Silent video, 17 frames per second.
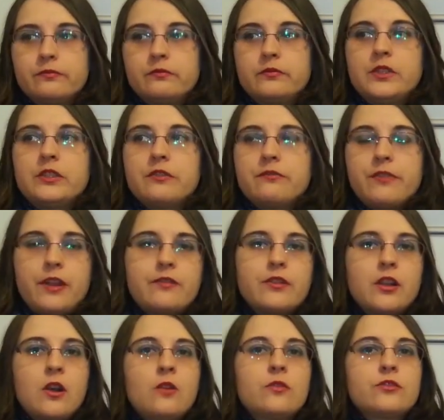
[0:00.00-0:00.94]
in a very
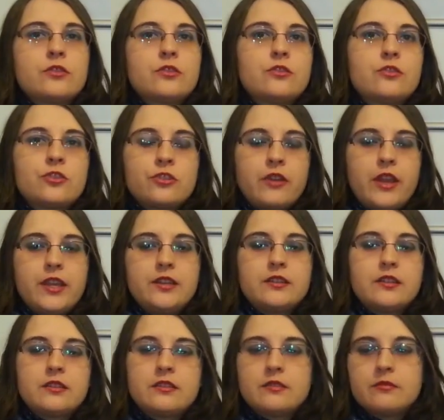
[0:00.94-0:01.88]

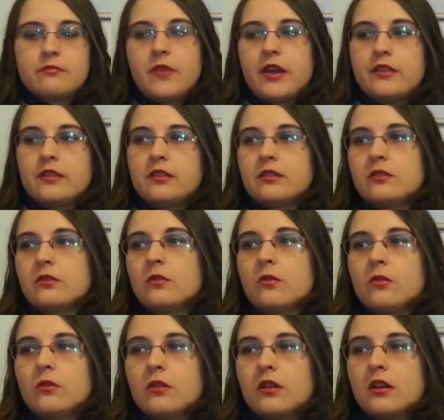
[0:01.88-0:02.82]
concentrated manner,
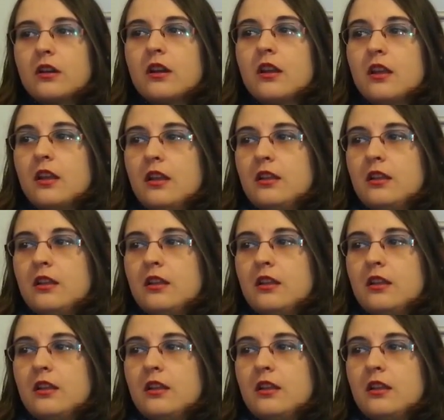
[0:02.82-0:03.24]
or